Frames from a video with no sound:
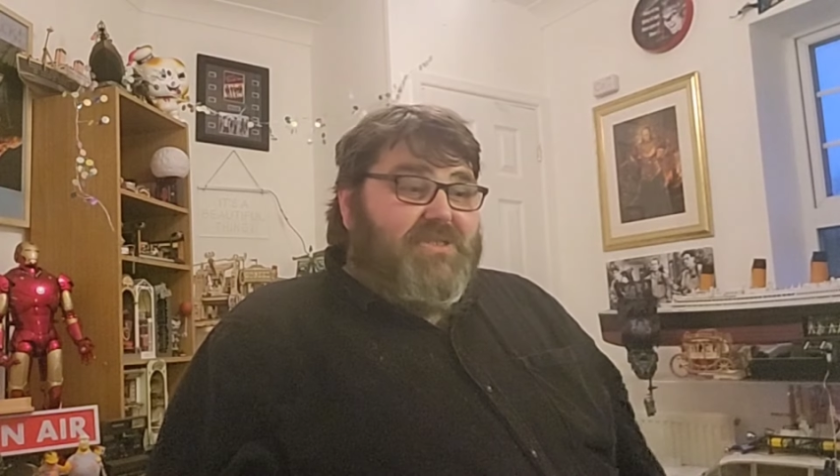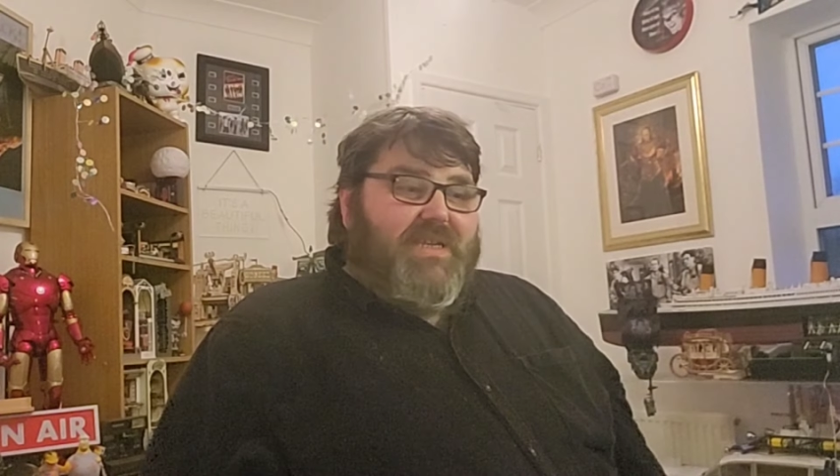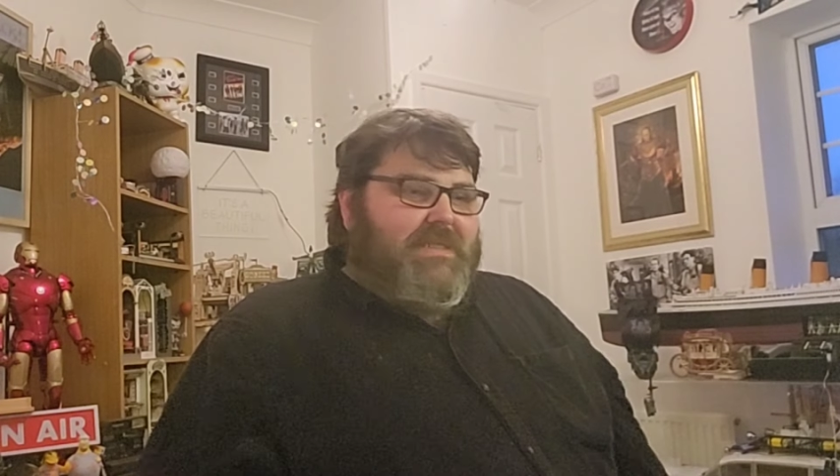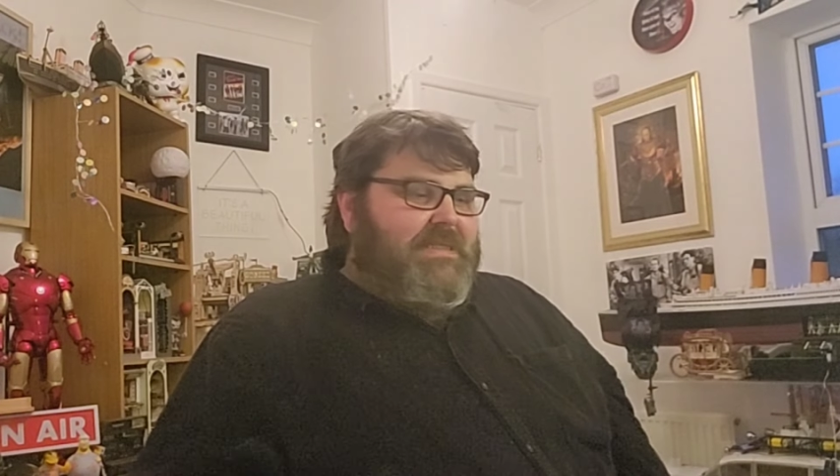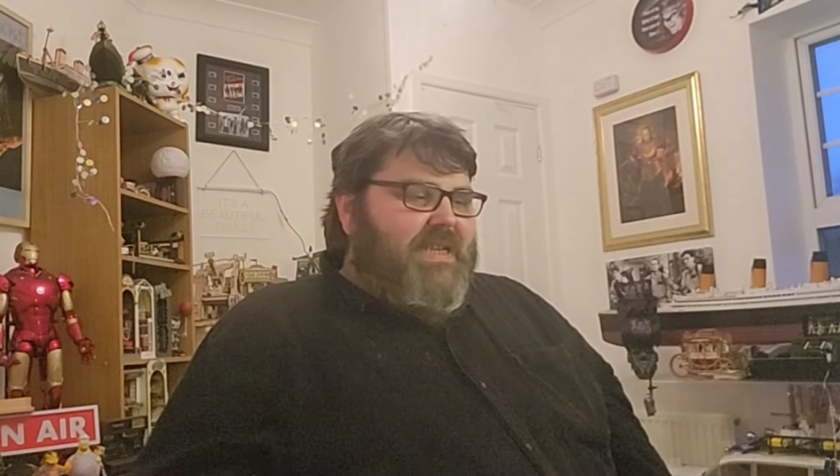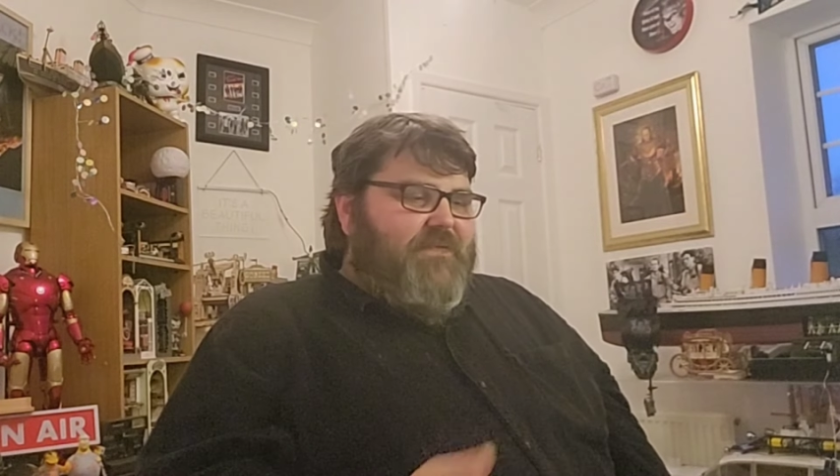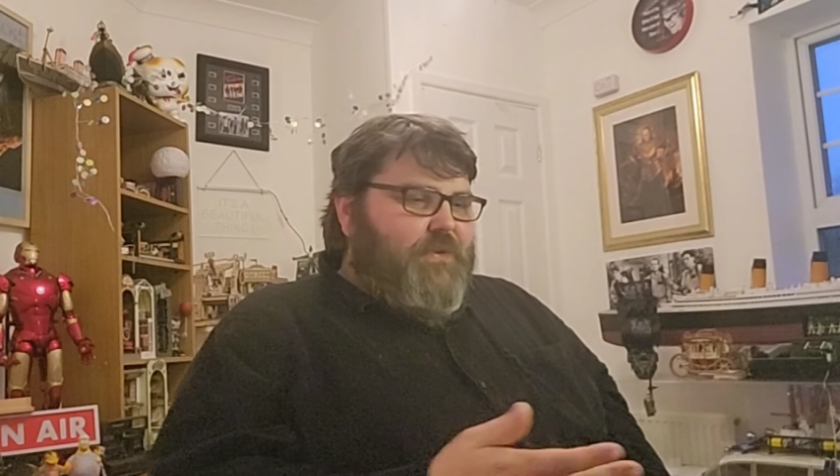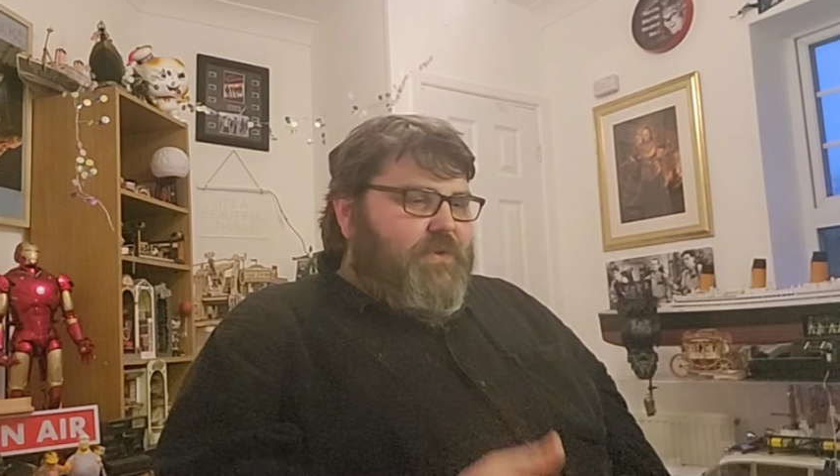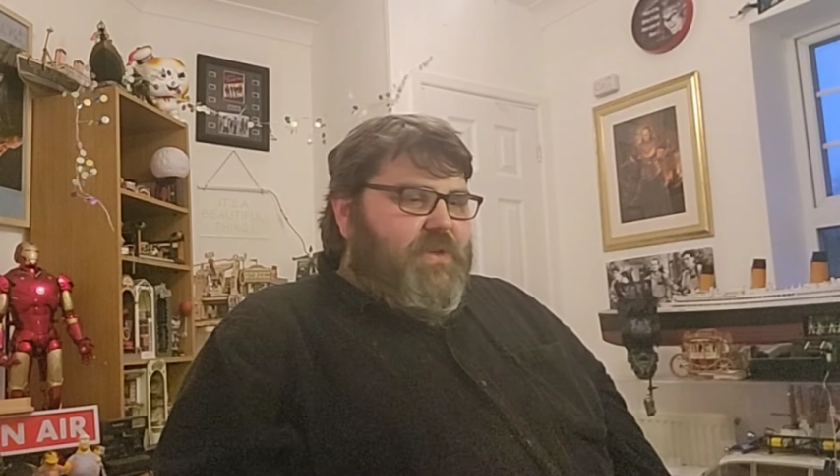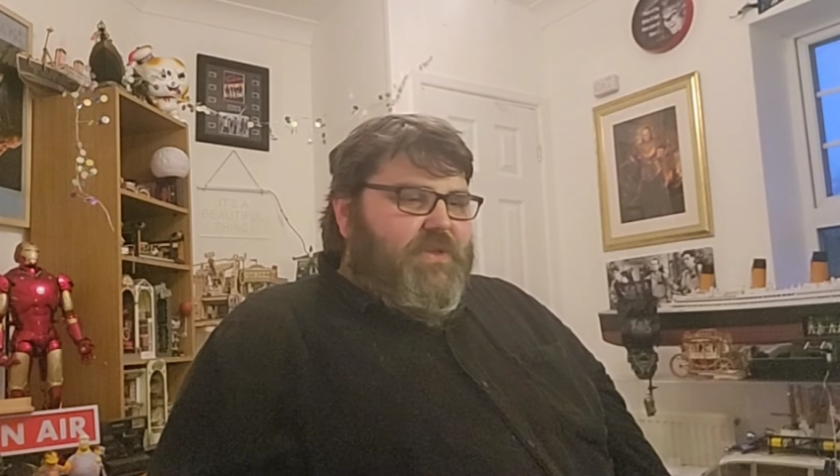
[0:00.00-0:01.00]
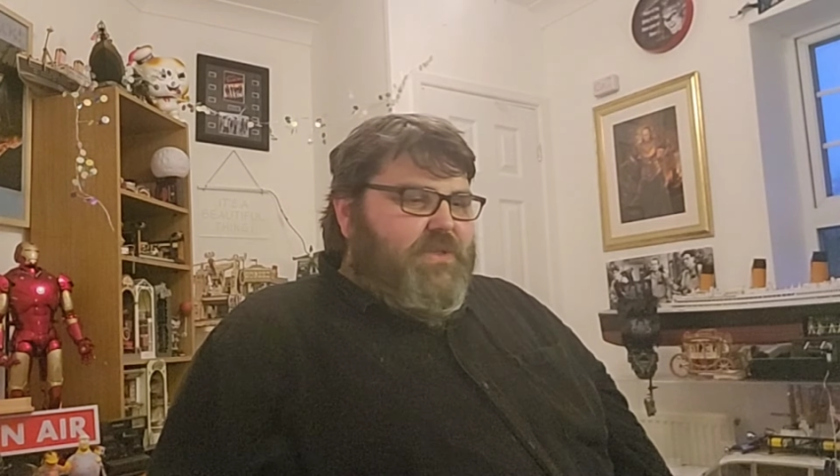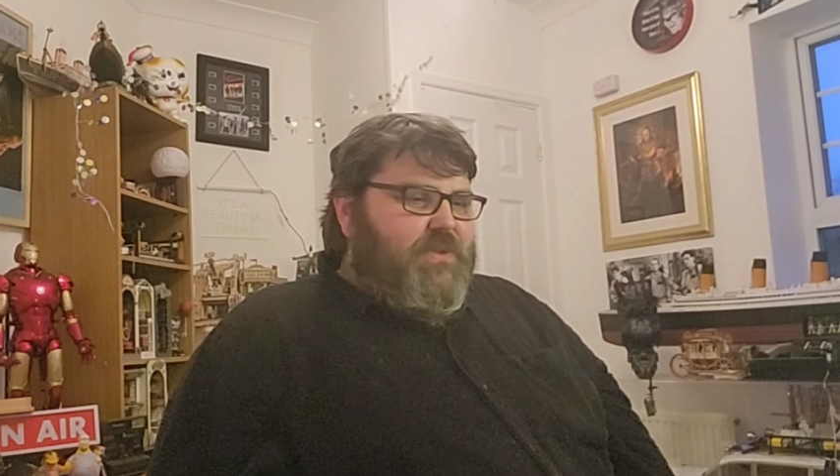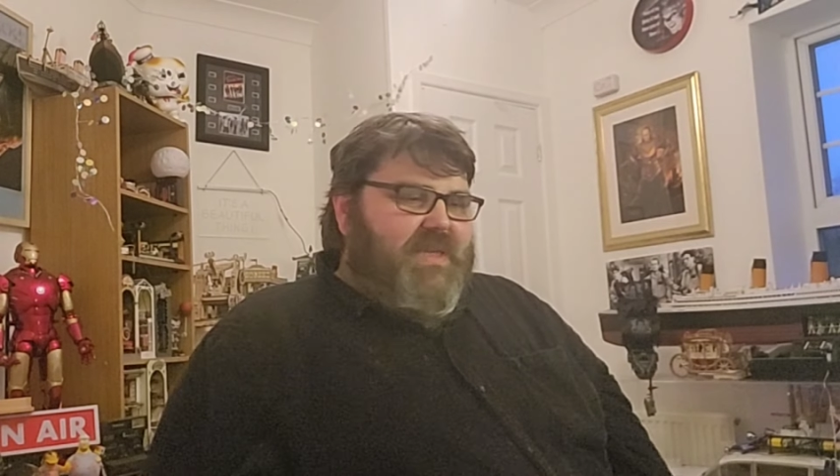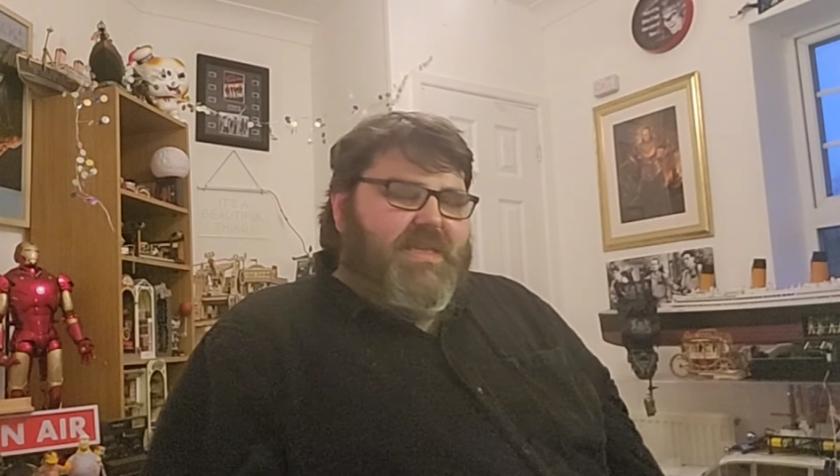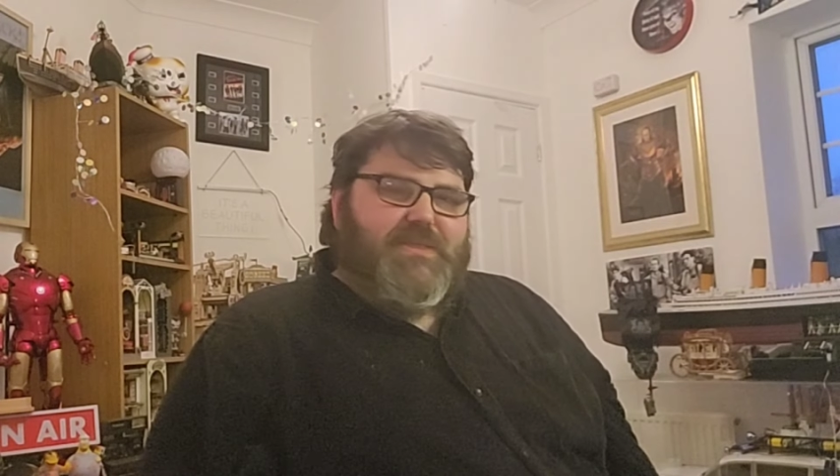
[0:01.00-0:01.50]
And as I said, if you were doing this
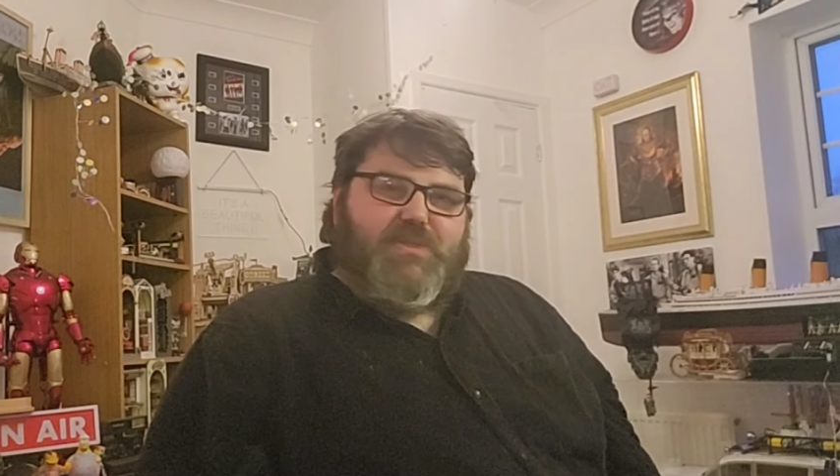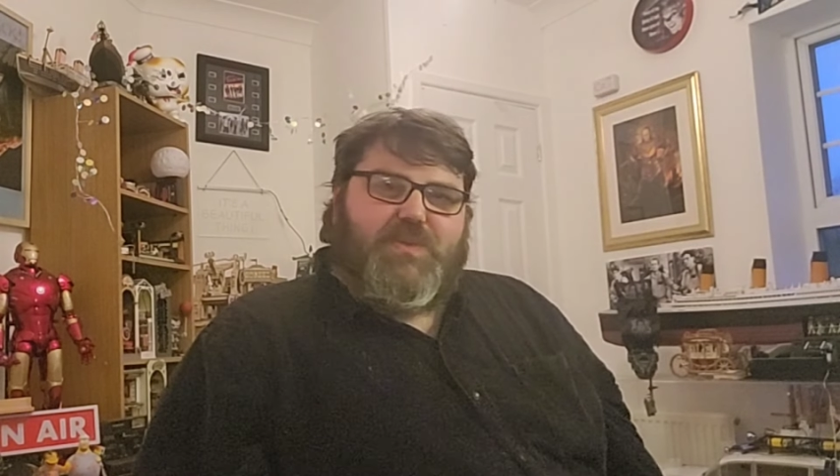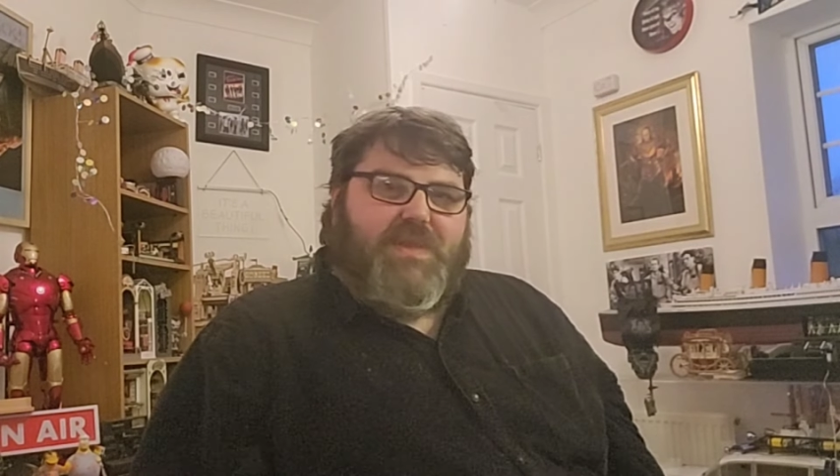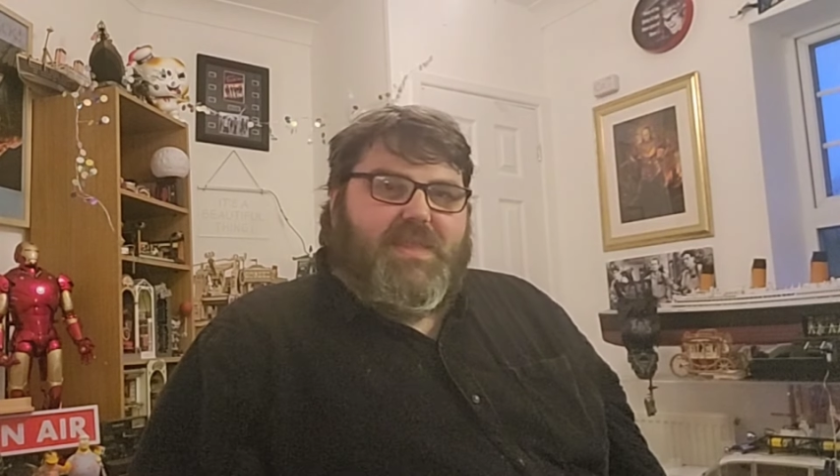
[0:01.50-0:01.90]
for kids as well,